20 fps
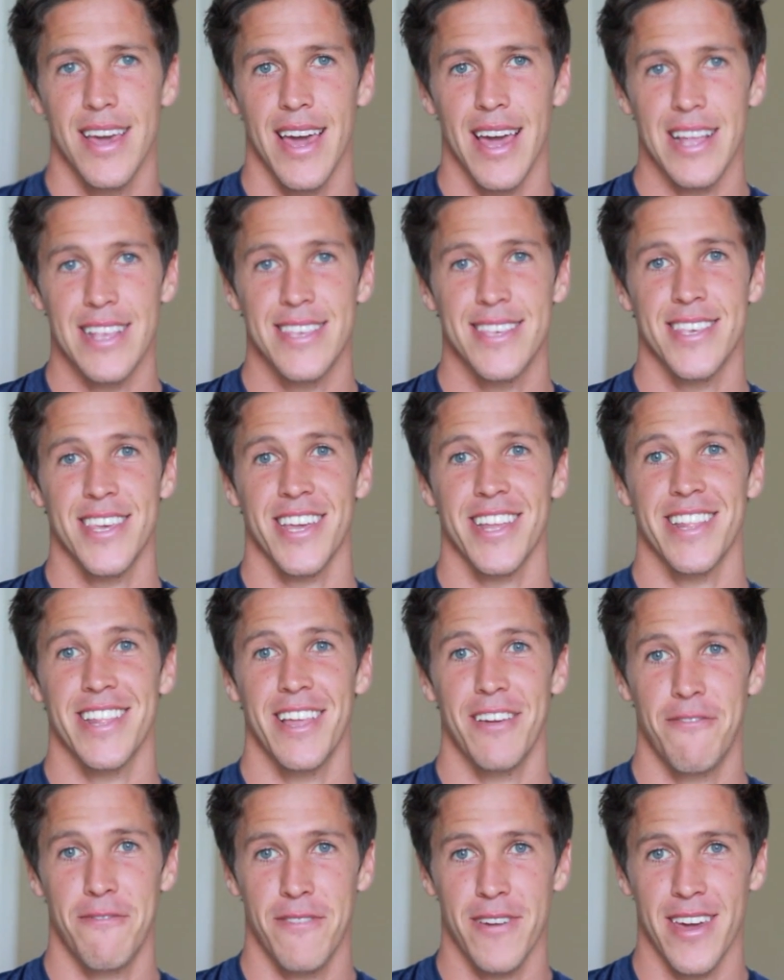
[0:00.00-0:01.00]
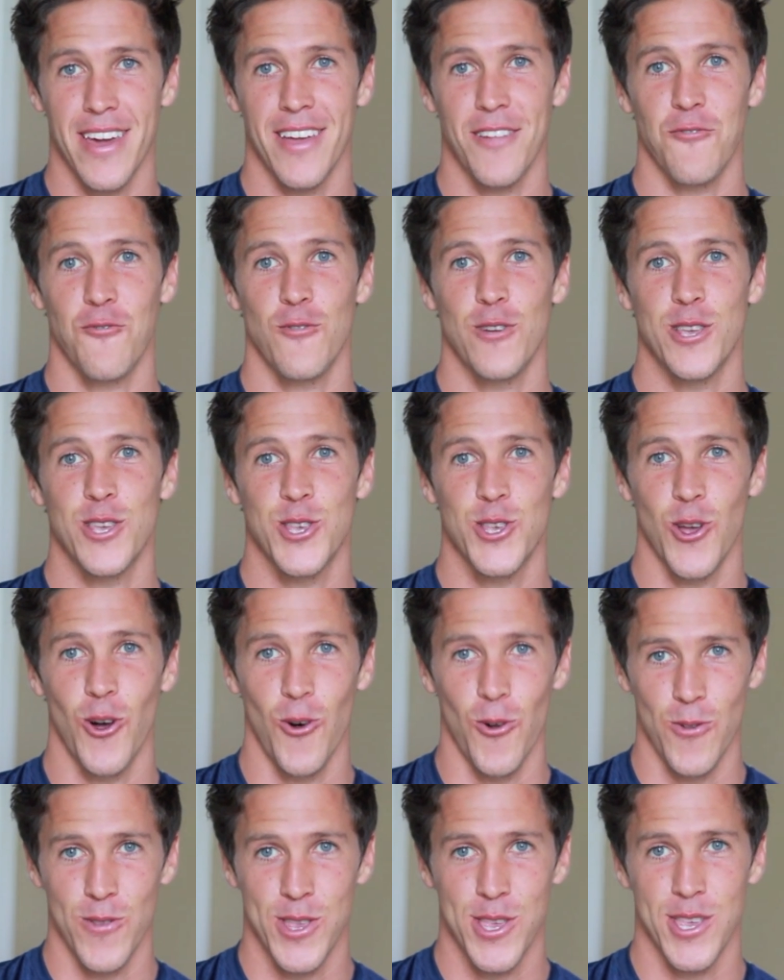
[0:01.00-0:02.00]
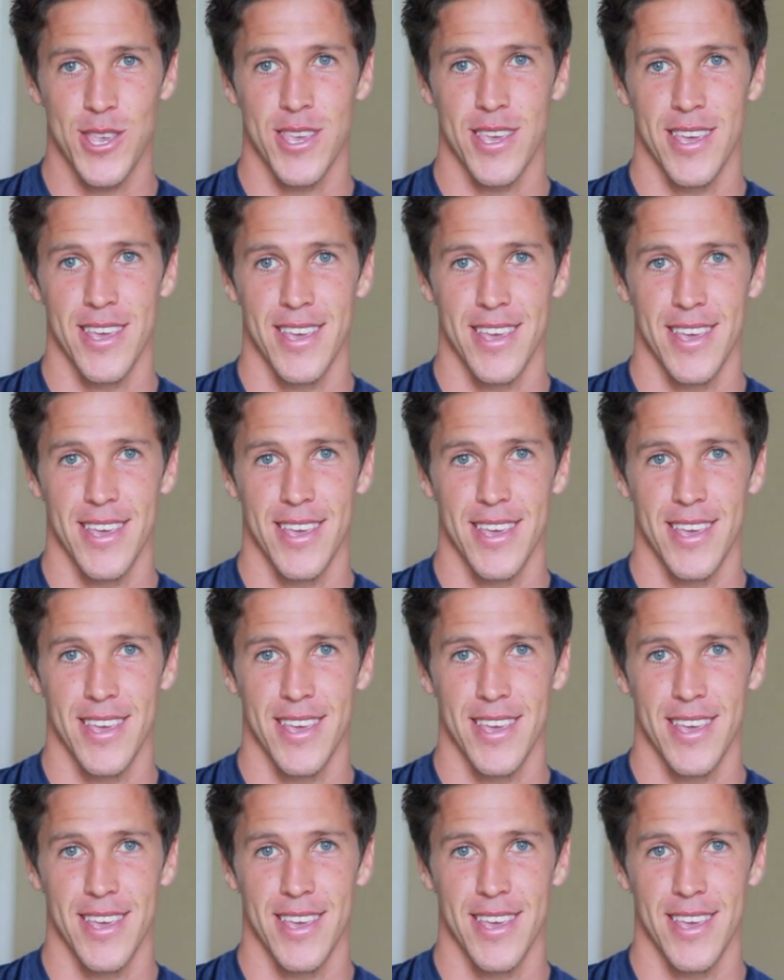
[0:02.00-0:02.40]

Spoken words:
and significant results.